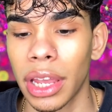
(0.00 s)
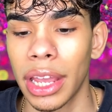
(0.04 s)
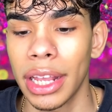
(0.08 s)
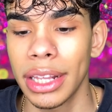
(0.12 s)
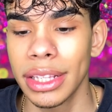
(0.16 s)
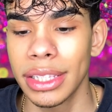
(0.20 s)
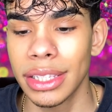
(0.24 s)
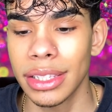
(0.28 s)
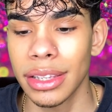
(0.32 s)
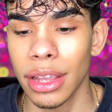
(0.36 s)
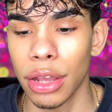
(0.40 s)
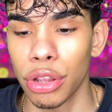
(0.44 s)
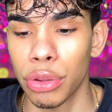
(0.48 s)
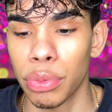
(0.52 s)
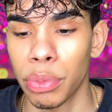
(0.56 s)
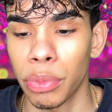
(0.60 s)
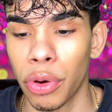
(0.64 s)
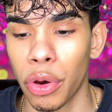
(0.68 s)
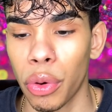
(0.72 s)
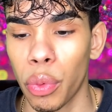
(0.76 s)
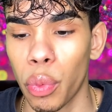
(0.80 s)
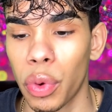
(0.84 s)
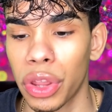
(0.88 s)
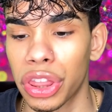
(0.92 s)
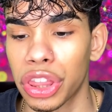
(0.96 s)
in stealth
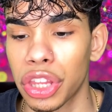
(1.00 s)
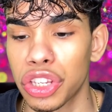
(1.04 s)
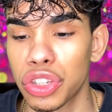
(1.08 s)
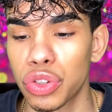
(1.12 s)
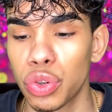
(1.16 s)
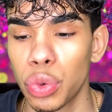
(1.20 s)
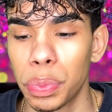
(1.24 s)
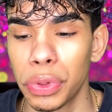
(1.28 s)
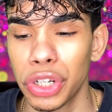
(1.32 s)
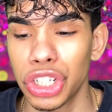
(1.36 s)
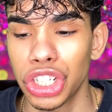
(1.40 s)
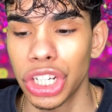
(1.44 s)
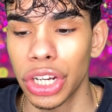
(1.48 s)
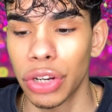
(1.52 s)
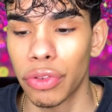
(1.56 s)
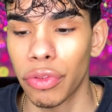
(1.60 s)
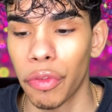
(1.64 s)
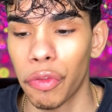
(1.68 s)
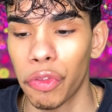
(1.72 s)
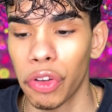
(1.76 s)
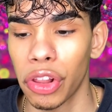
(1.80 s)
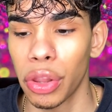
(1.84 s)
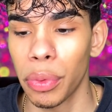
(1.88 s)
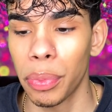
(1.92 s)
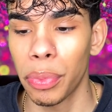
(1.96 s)
mode with the super chic
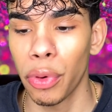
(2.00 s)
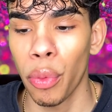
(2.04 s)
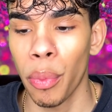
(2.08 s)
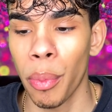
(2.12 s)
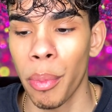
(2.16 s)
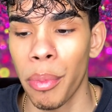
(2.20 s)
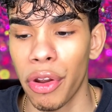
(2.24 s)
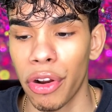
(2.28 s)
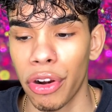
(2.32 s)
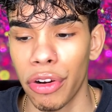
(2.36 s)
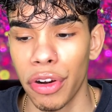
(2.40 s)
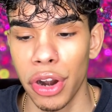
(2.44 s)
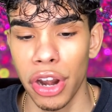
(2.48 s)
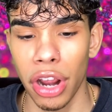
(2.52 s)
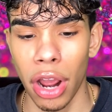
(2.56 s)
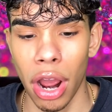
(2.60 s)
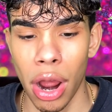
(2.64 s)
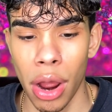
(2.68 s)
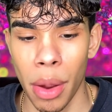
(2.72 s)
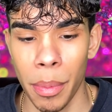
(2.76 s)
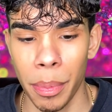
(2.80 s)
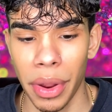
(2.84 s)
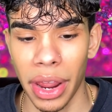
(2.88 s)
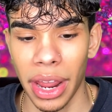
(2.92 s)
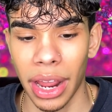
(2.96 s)
refillable mirrored
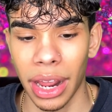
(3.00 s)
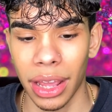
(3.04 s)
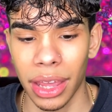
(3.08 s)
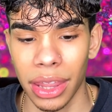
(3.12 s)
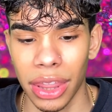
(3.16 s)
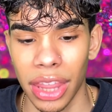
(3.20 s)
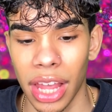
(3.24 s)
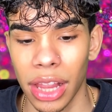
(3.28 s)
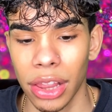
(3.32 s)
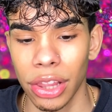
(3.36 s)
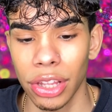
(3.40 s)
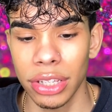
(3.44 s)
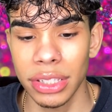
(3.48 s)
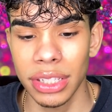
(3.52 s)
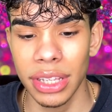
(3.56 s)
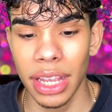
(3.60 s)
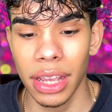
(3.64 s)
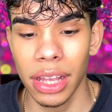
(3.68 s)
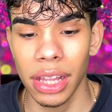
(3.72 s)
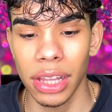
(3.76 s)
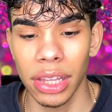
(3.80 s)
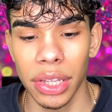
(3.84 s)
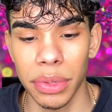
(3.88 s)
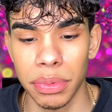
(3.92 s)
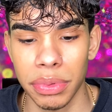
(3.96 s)
compact that looks
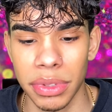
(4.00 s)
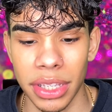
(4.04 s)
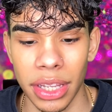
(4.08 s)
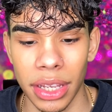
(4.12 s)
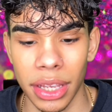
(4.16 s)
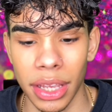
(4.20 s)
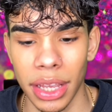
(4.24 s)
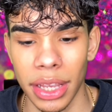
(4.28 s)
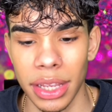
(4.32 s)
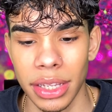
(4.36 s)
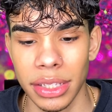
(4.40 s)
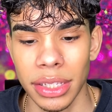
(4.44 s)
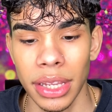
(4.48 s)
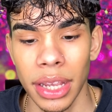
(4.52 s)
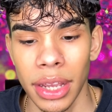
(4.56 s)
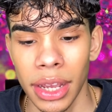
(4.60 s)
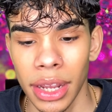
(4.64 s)
like a lipstick case.